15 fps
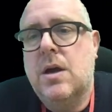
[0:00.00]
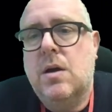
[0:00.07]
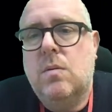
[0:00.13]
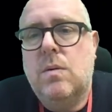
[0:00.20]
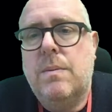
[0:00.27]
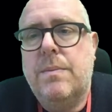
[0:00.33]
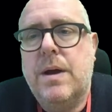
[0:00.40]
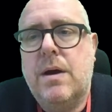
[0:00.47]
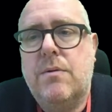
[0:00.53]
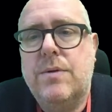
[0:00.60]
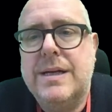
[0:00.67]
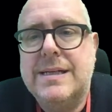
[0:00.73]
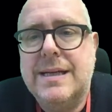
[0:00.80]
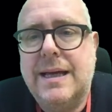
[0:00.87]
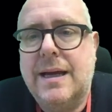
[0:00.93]
when we are
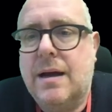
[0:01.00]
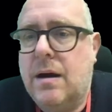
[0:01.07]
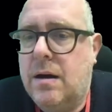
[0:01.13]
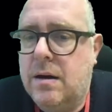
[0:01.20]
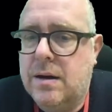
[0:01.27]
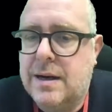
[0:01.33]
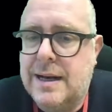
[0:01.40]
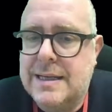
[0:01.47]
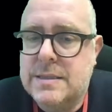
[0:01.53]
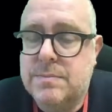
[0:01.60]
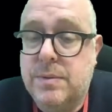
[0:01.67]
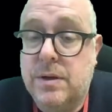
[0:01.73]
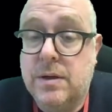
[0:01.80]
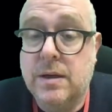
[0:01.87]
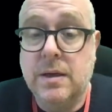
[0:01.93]
reading our class
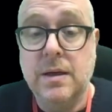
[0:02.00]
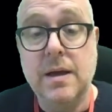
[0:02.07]
book.